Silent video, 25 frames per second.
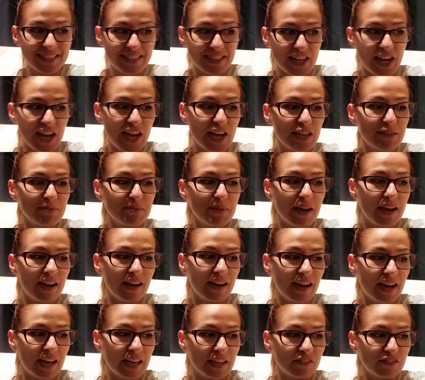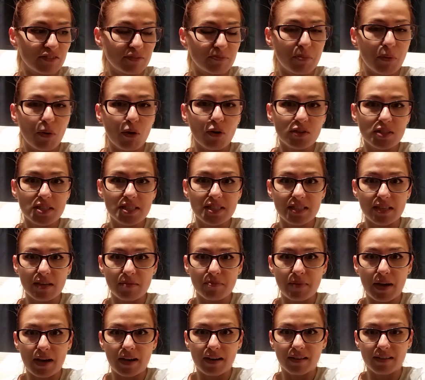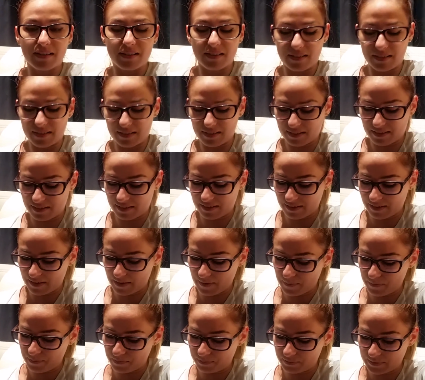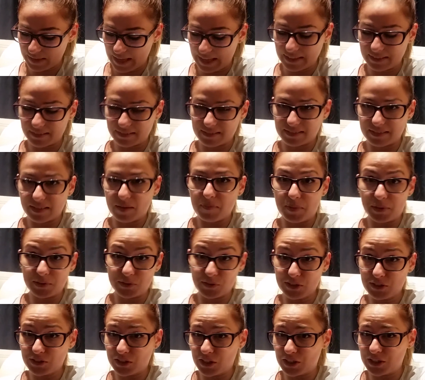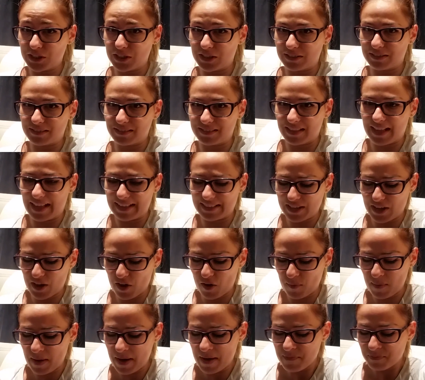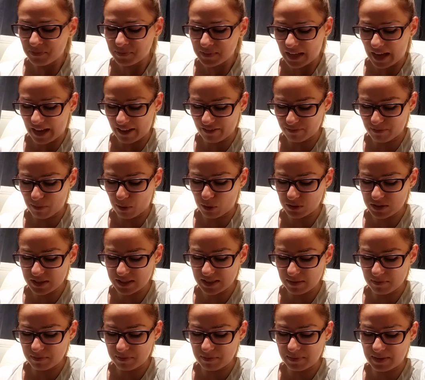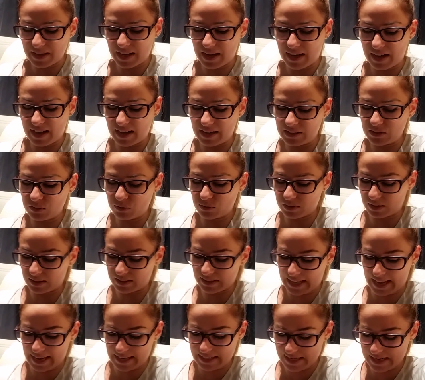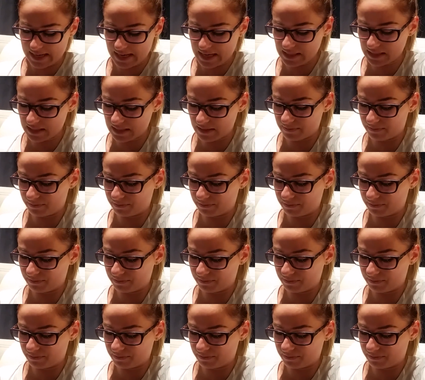time, I've bought some upon return at home. I've bought some Alyumka candies.